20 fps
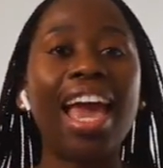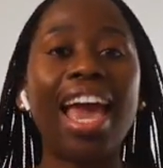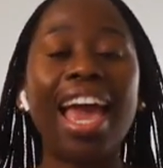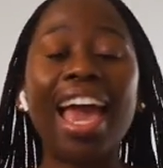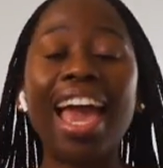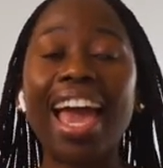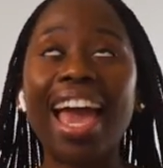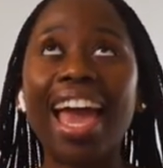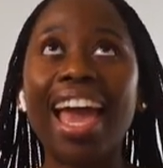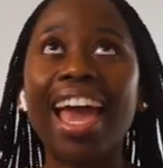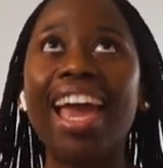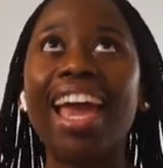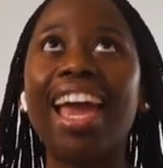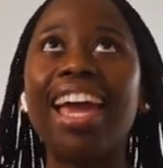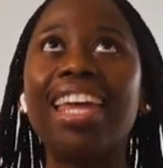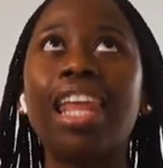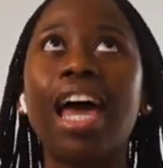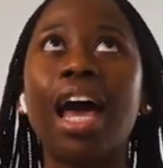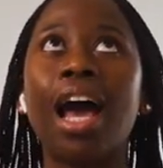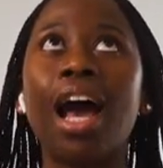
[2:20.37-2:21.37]

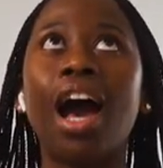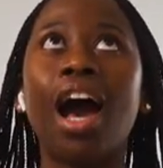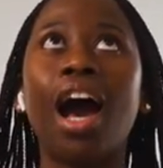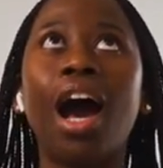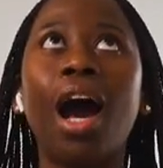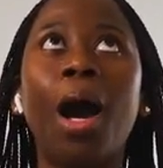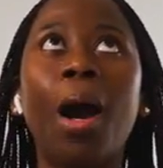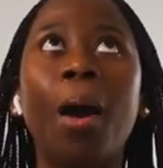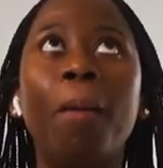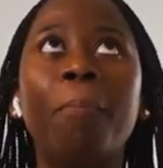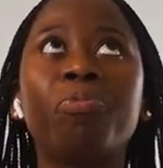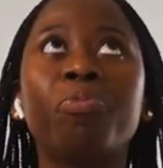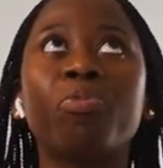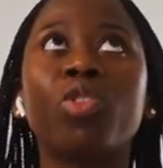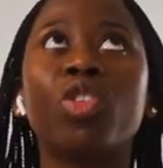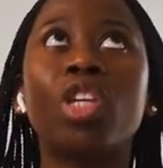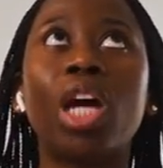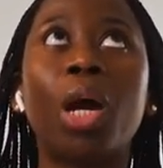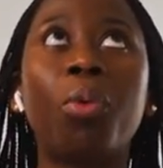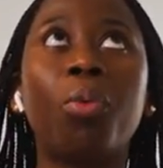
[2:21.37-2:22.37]
And um
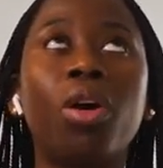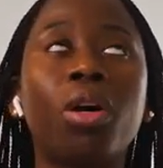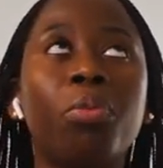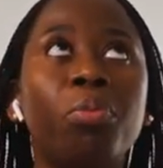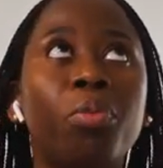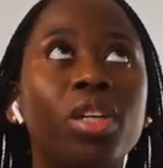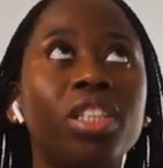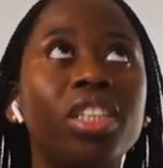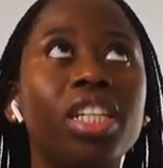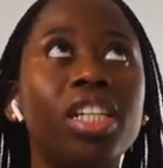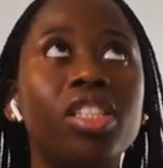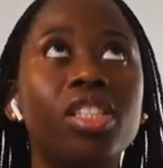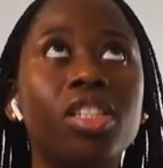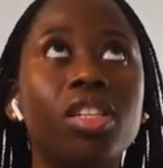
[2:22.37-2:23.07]
so I work Monday,